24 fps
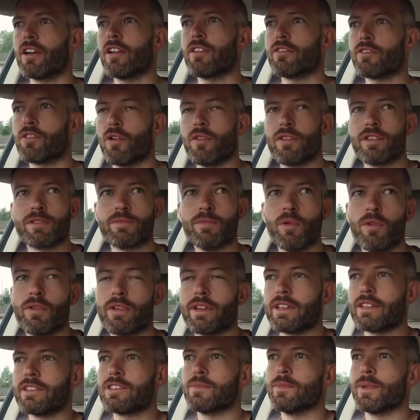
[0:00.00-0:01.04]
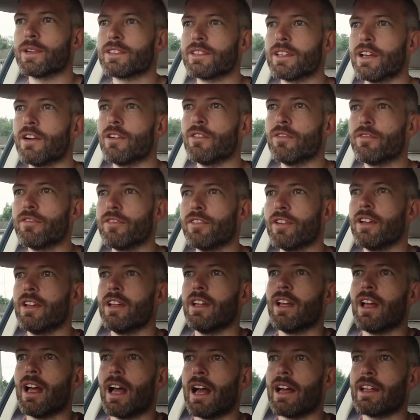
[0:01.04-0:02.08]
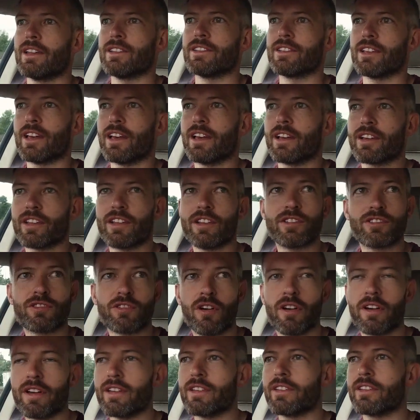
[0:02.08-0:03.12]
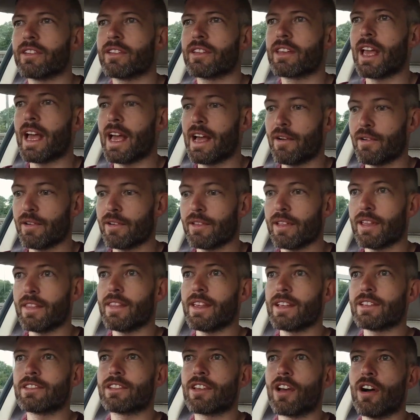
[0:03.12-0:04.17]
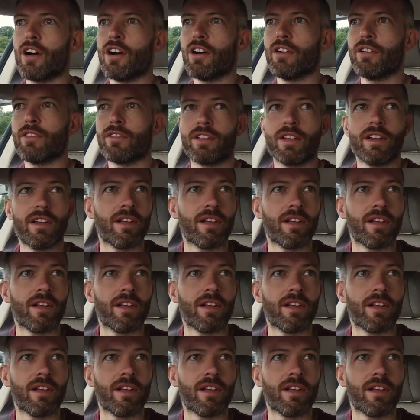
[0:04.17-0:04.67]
kind of got this morning to myself and going to try and get out in this car,